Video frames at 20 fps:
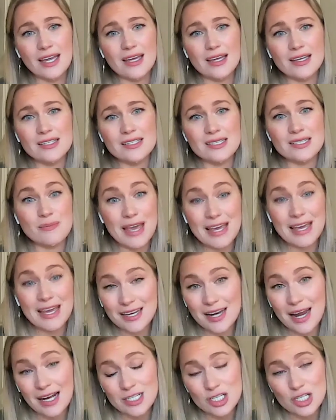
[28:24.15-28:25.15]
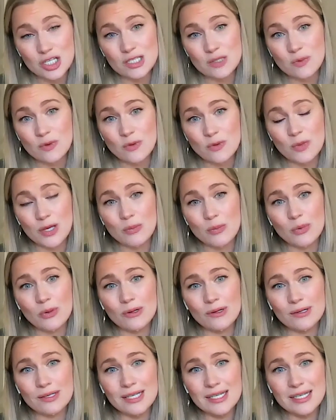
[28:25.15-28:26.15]
and to make connections with
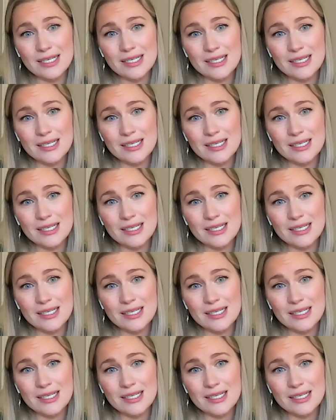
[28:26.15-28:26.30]
people,